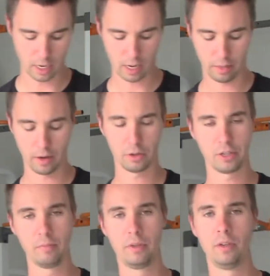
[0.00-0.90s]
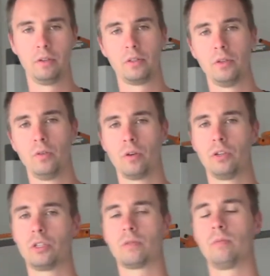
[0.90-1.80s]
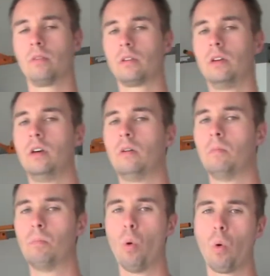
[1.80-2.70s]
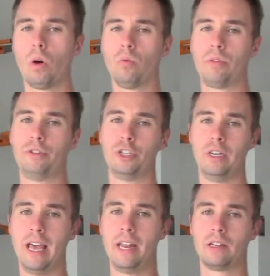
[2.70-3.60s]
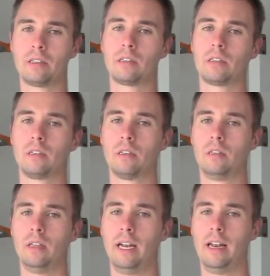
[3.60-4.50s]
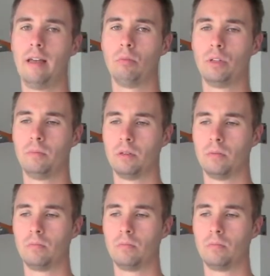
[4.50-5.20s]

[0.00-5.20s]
There are some dudes who are just born with genetics that enable them to